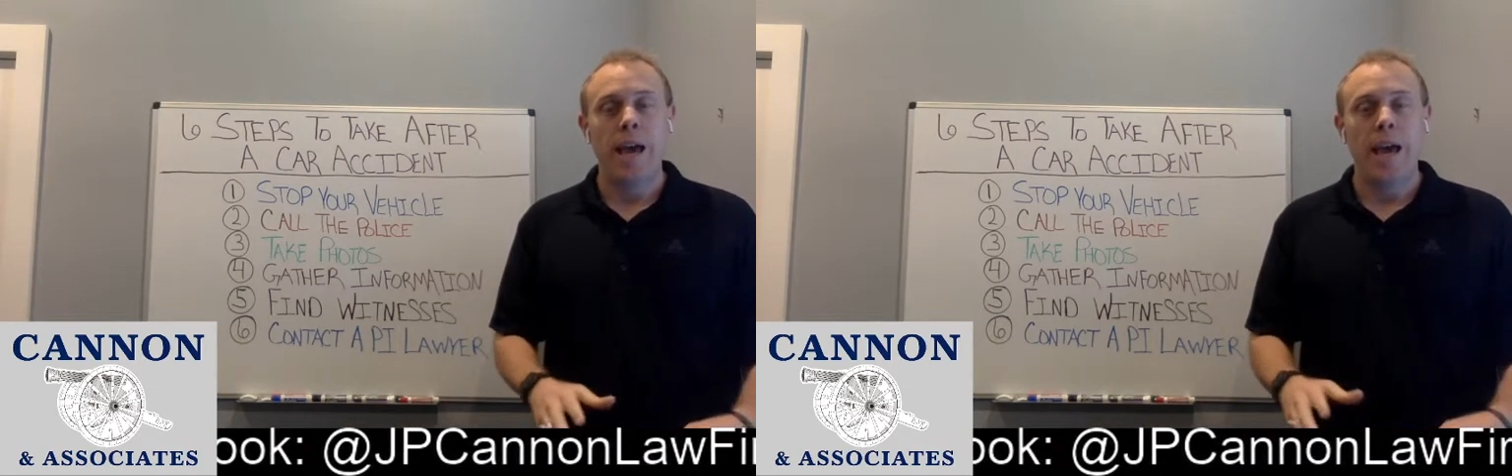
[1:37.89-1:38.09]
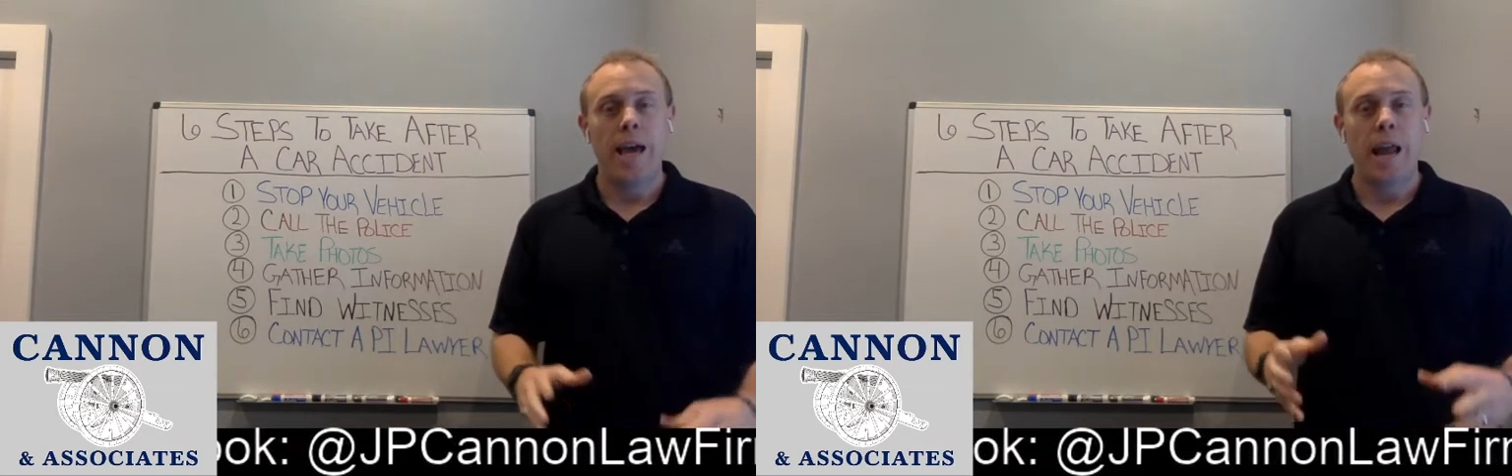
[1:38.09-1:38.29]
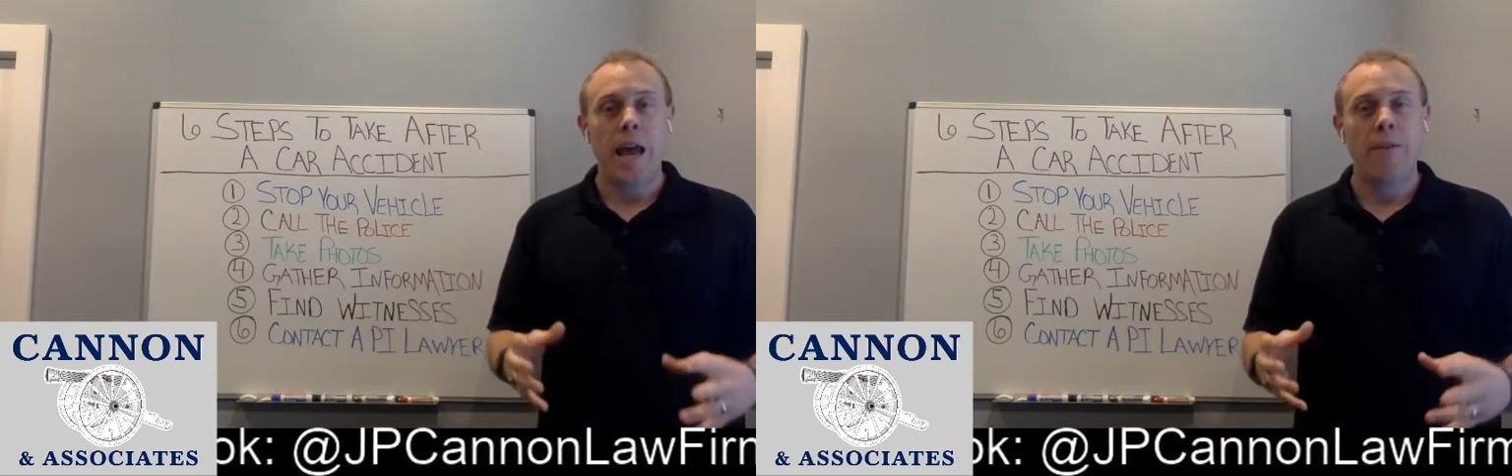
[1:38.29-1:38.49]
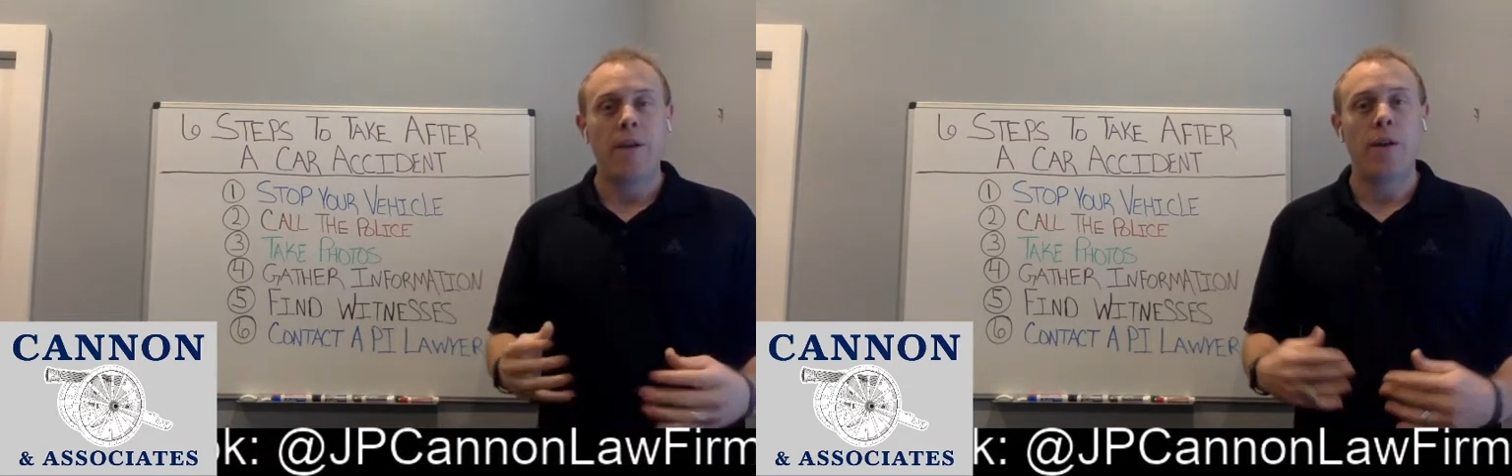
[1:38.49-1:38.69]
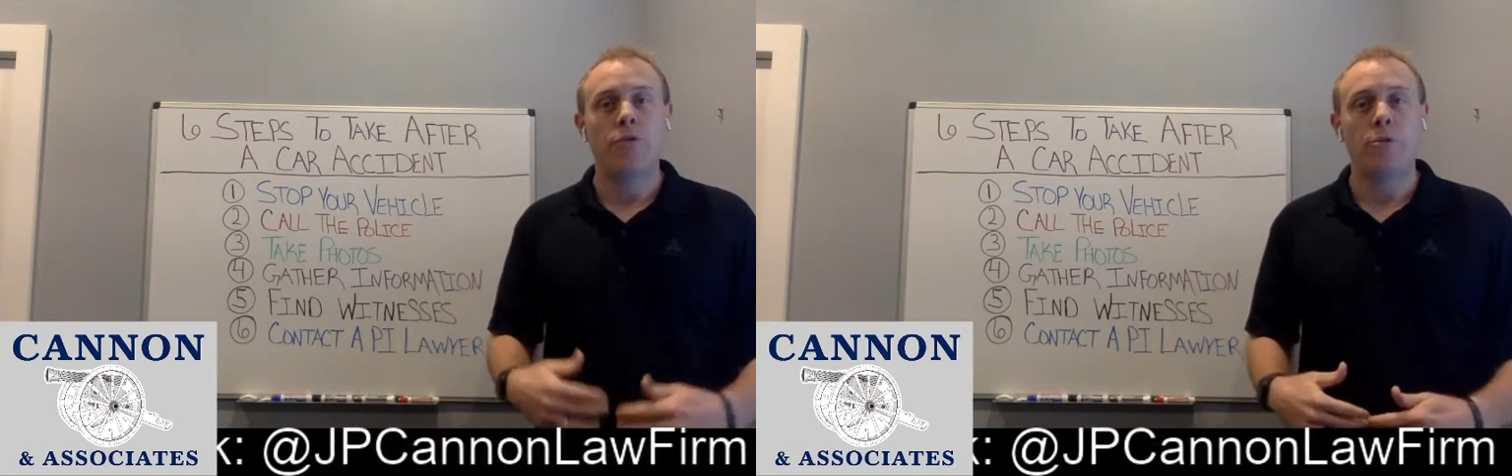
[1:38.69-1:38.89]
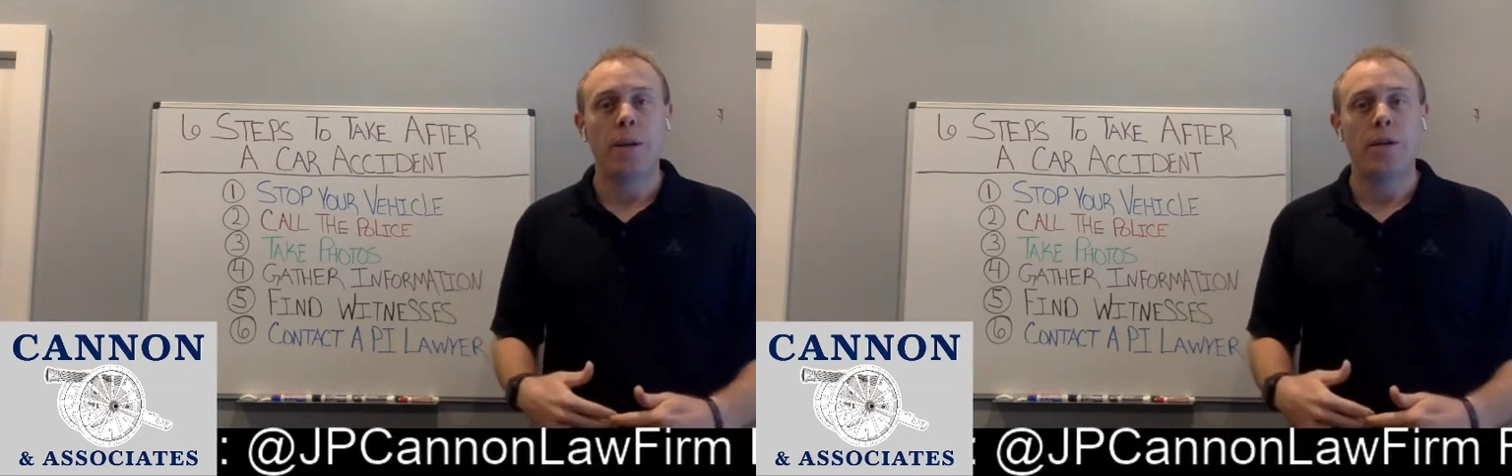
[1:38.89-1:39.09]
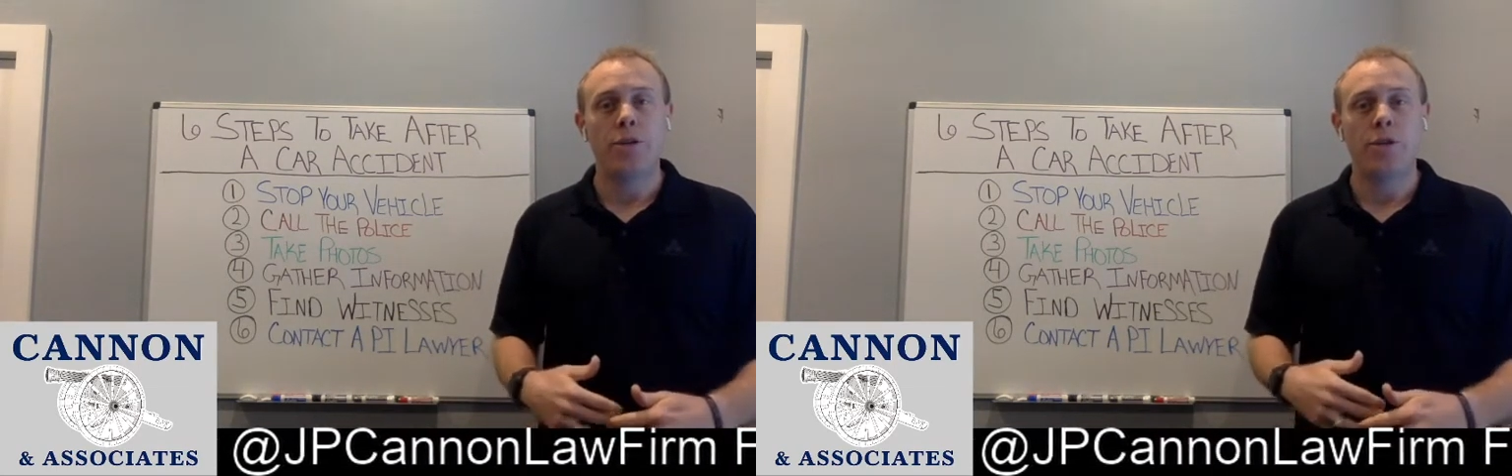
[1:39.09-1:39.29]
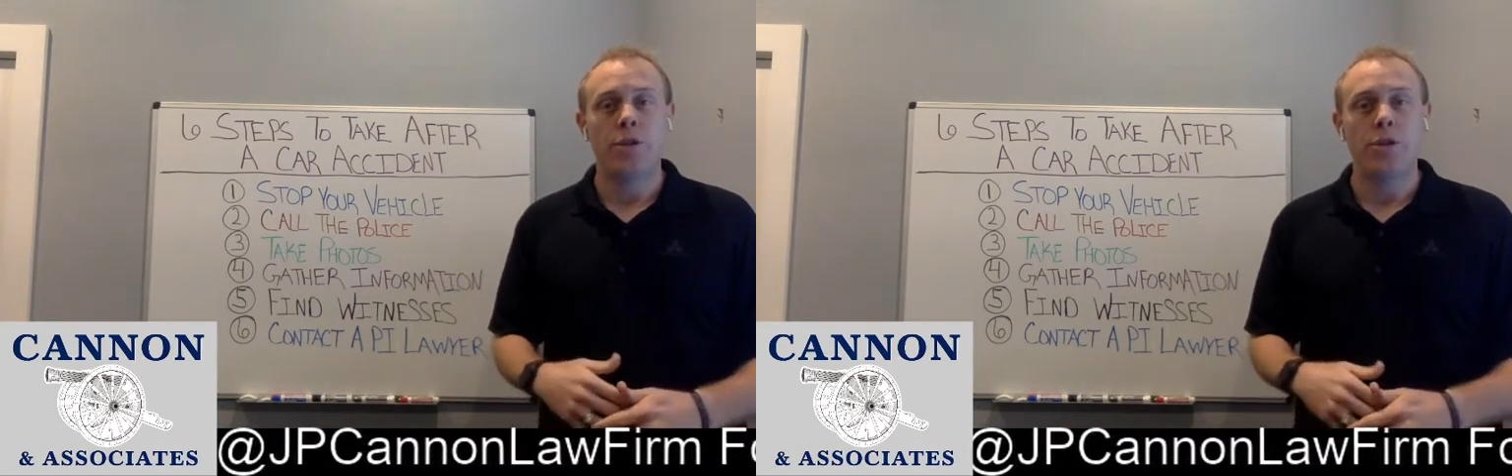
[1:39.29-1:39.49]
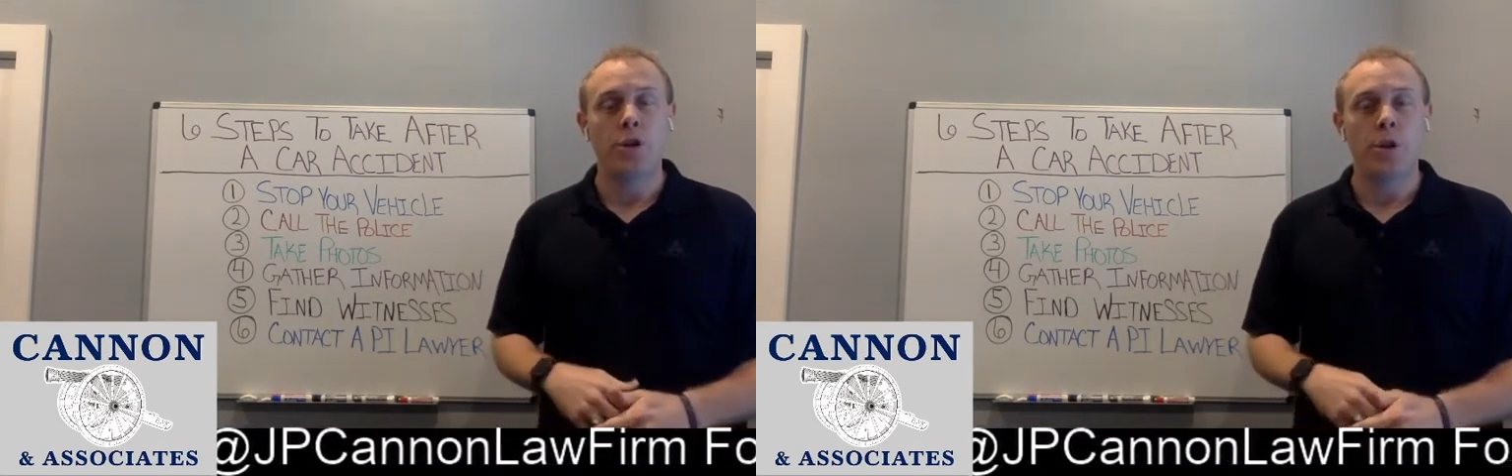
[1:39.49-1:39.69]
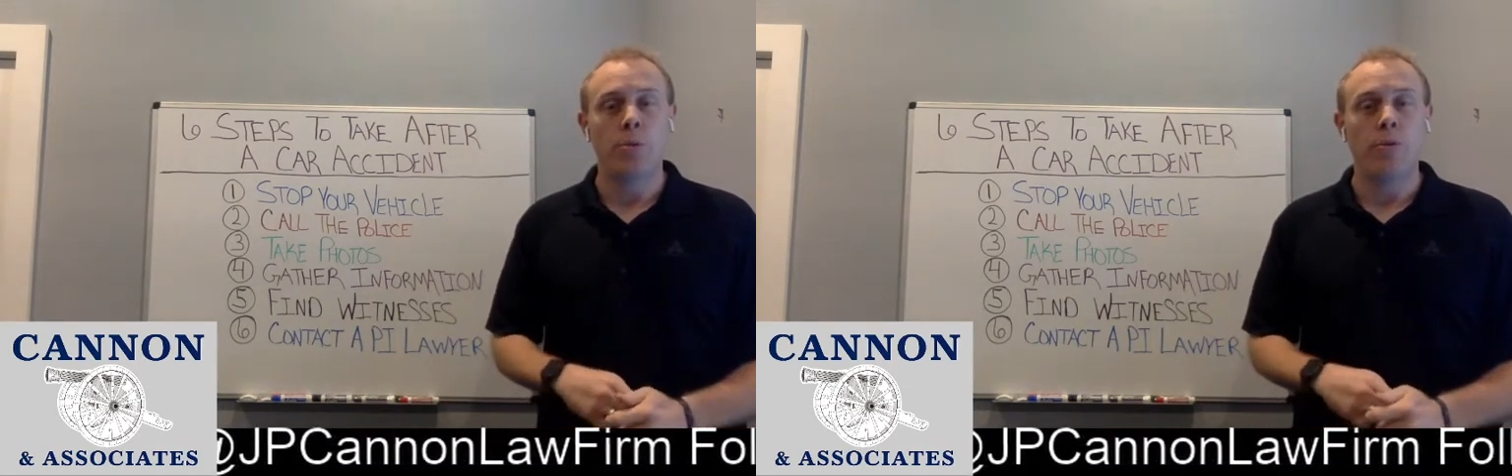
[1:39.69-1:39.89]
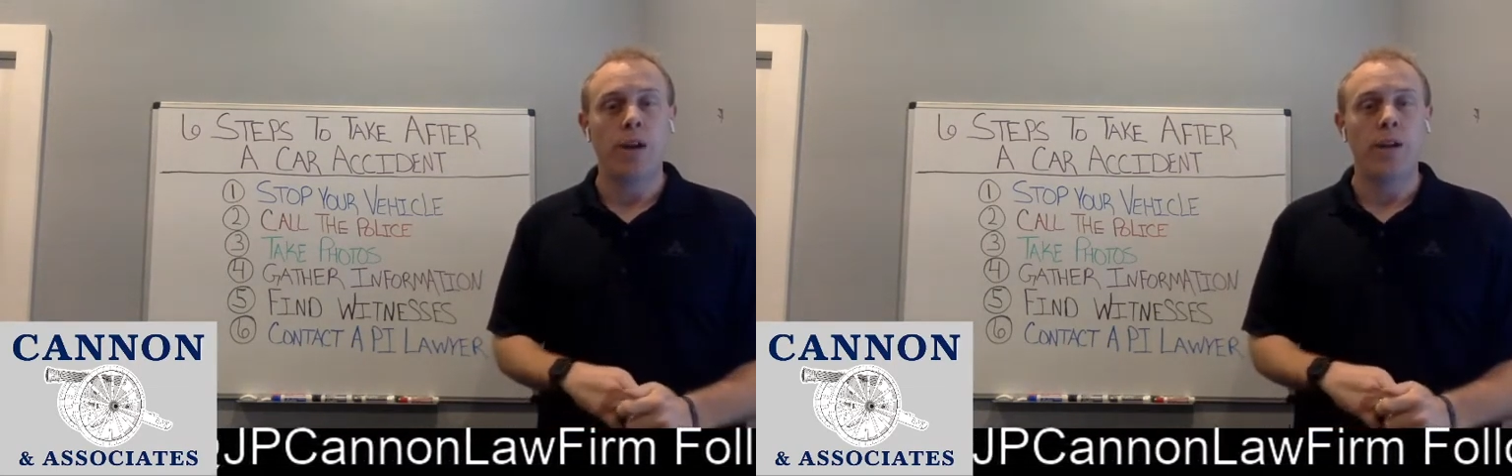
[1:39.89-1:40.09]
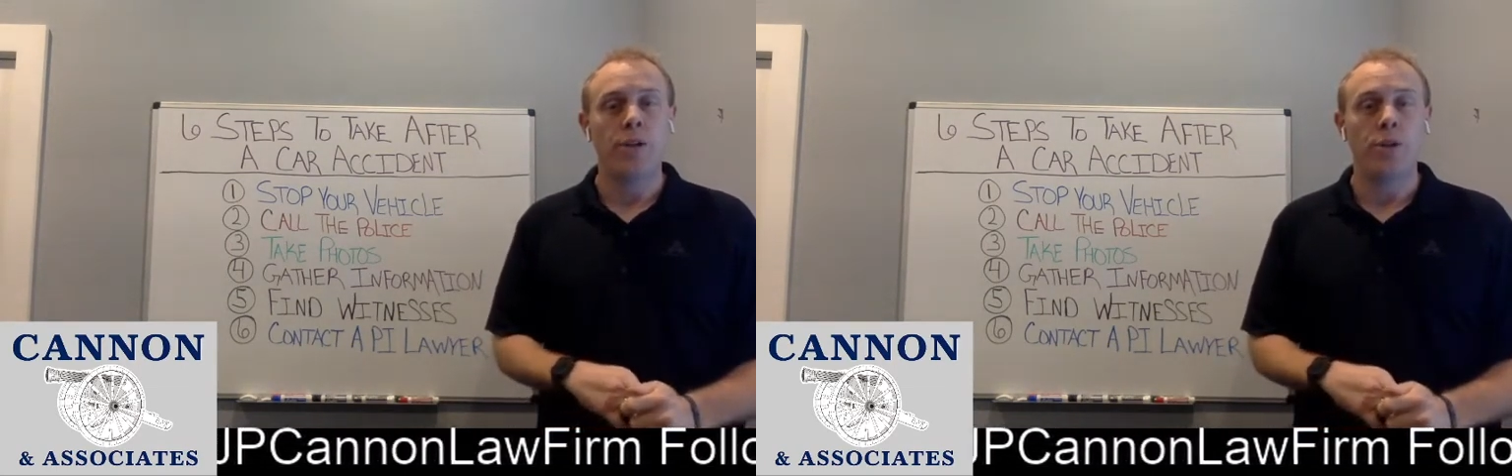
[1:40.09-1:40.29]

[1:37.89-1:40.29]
and have that information that you can provide